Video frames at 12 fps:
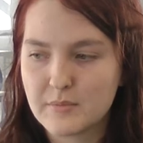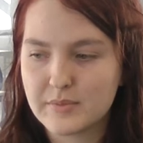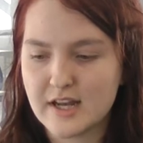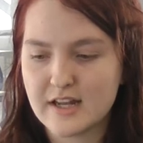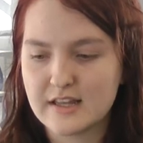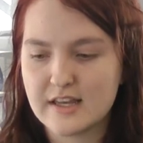
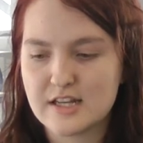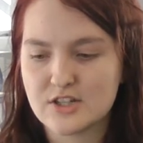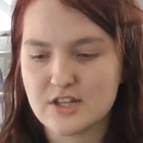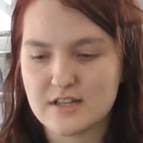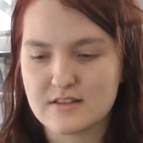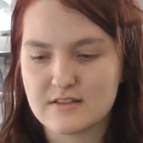but yeah,
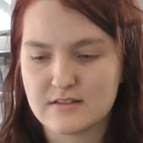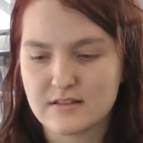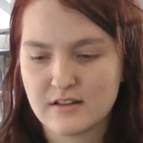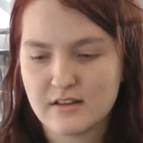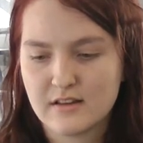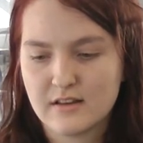just
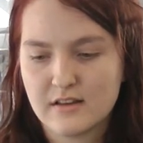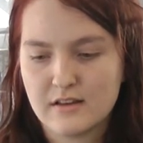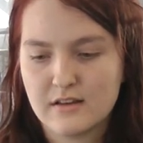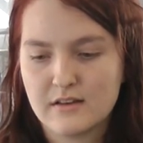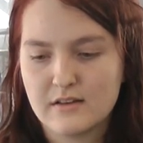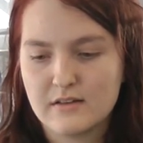
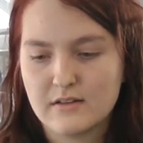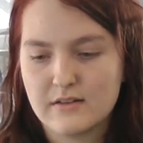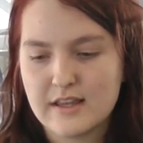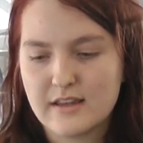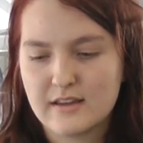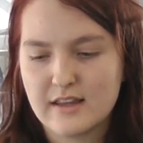
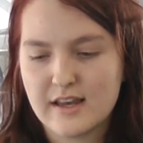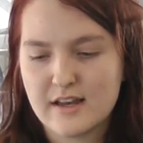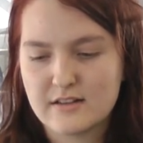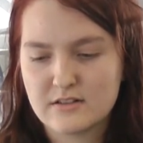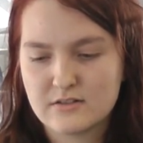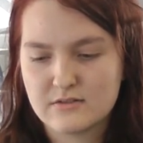yeah,